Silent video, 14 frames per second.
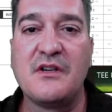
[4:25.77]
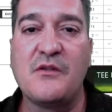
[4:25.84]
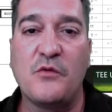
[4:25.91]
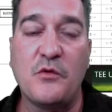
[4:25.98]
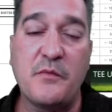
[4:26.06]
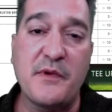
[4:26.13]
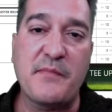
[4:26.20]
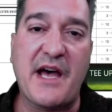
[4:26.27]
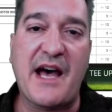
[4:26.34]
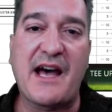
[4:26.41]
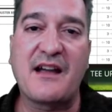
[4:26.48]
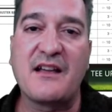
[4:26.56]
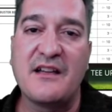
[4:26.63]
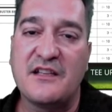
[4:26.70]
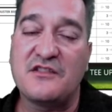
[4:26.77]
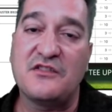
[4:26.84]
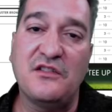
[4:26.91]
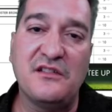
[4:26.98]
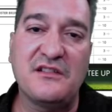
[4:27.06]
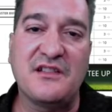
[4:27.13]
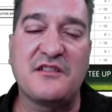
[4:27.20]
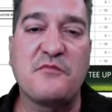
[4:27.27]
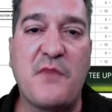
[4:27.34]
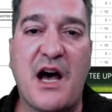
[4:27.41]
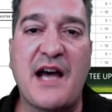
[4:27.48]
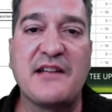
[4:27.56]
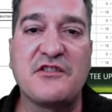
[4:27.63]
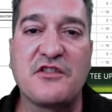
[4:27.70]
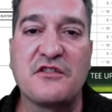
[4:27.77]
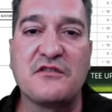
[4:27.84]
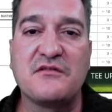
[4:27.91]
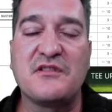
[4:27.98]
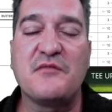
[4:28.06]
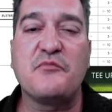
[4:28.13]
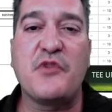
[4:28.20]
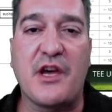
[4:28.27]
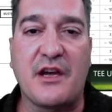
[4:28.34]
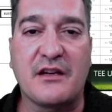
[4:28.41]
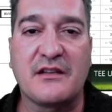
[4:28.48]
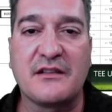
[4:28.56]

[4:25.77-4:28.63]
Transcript: We'll be back as soon as it's my turn to pick.